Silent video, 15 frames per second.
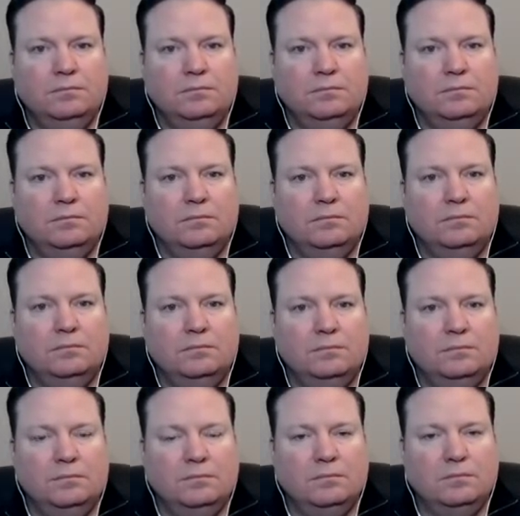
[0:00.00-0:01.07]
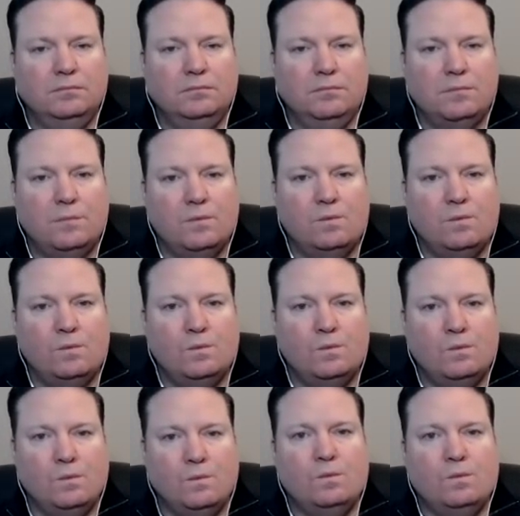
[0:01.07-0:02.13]

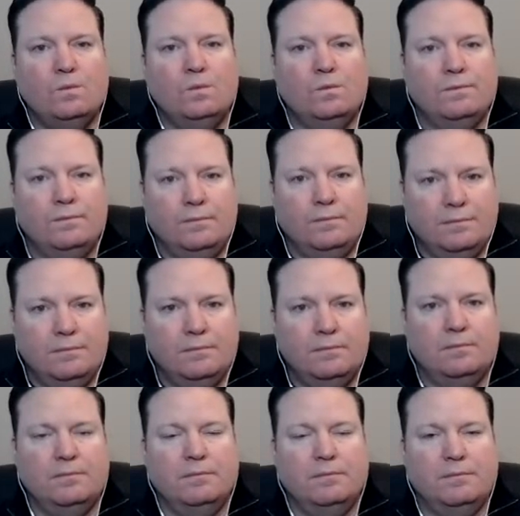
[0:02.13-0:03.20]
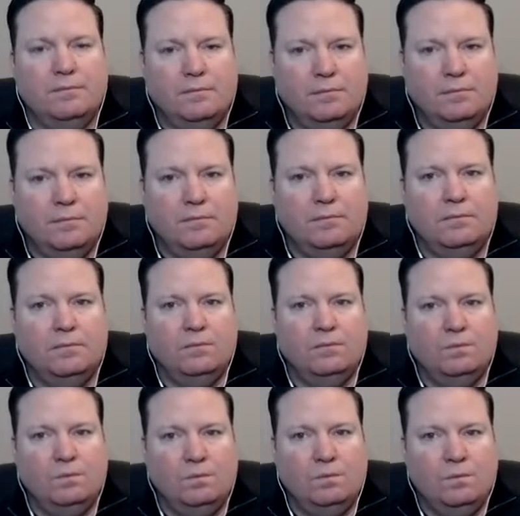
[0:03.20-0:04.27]

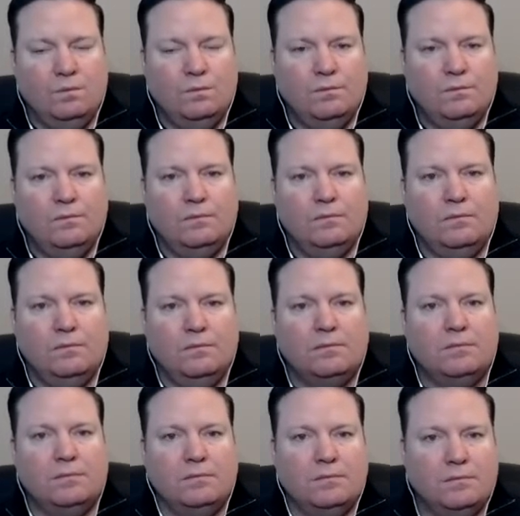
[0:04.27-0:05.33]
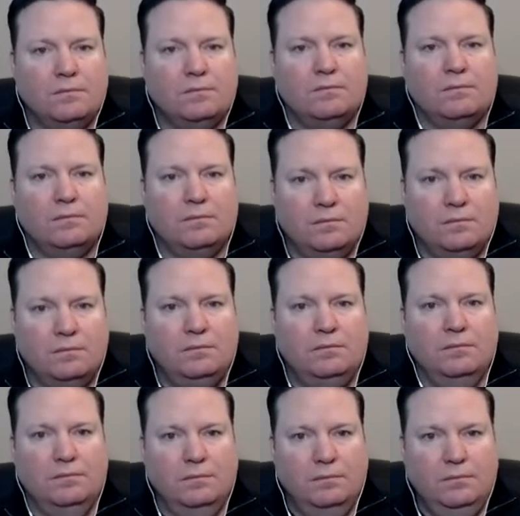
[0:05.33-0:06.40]

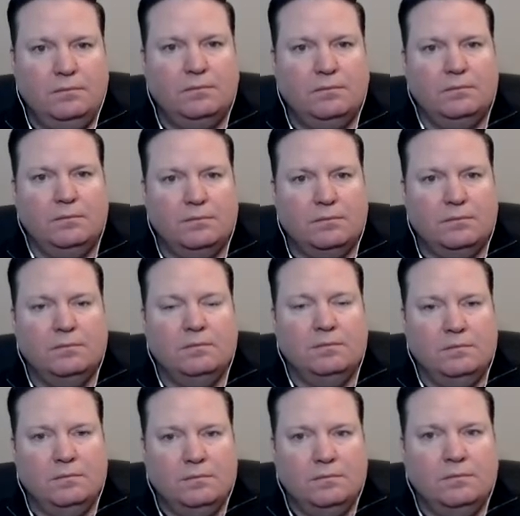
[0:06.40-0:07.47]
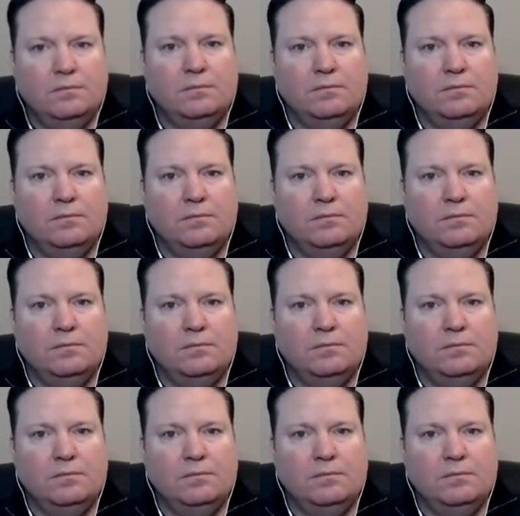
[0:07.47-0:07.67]
[no speech]